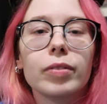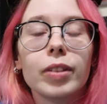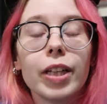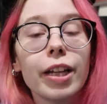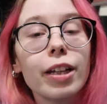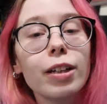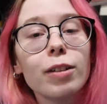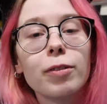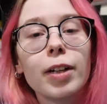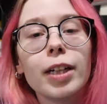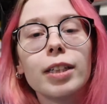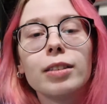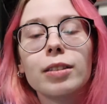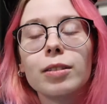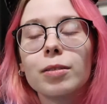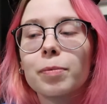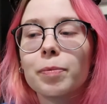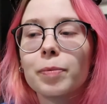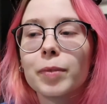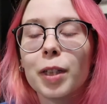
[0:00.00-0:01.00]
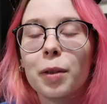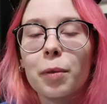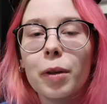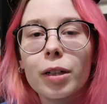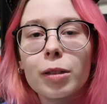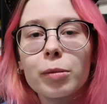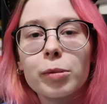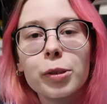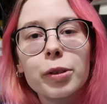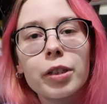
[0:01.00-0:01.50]
Hello friends, and
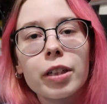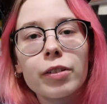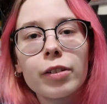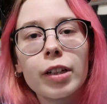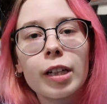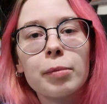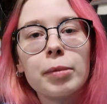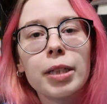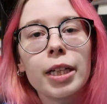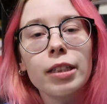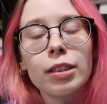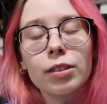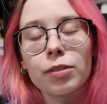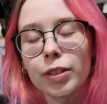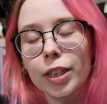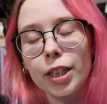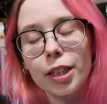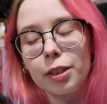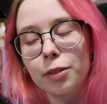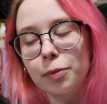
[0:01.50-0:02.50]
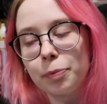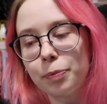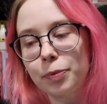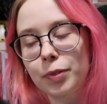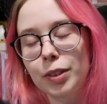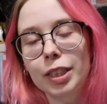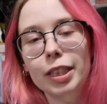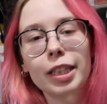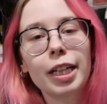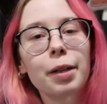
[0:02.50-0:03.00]
welcome to another recommendation video.
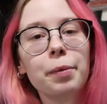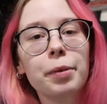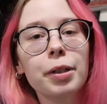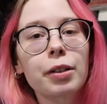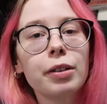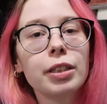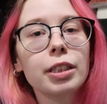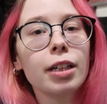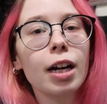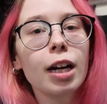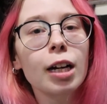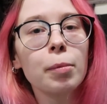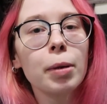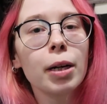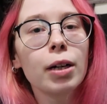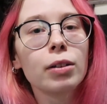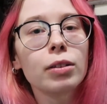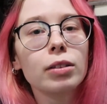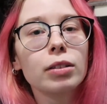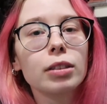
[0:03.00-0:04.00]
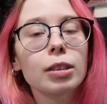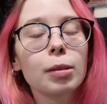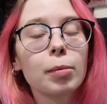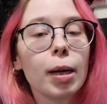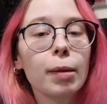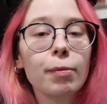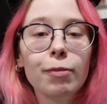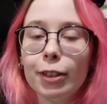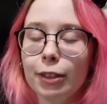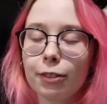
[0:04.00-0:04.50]
Today we're going to talk about some
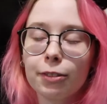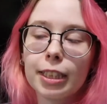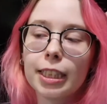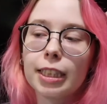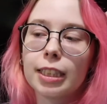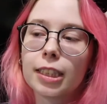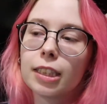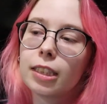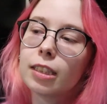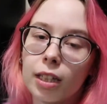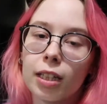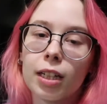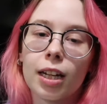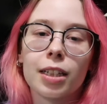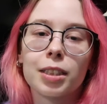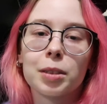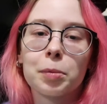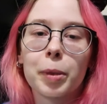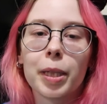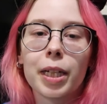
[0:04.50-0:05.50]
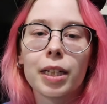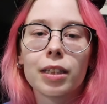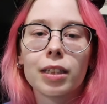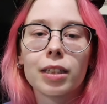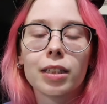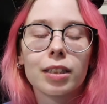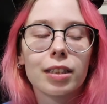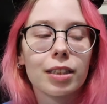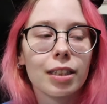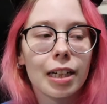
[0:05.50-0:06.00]
comfort reads. It has
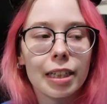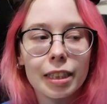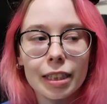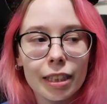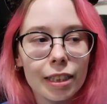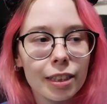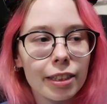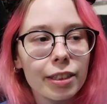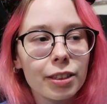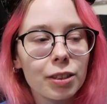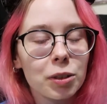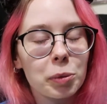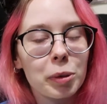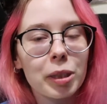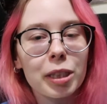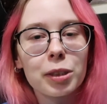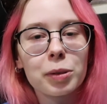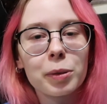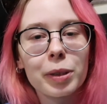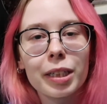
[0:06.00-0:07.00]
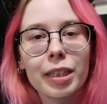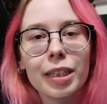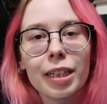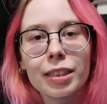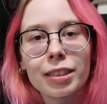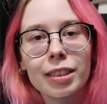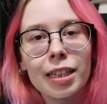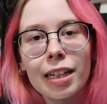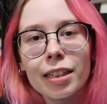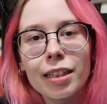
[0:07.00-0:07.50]
been a year, 2020
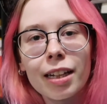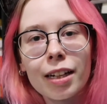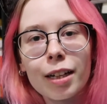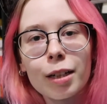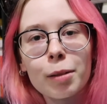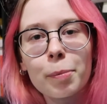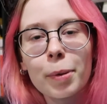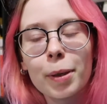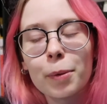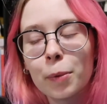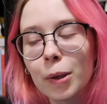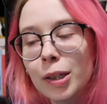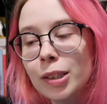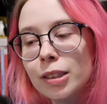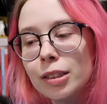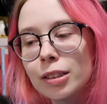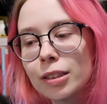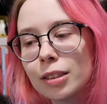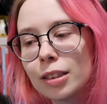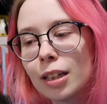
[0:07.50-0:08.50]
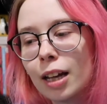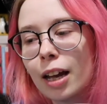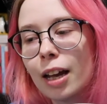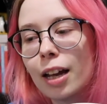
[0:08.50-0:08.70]
has not let up once,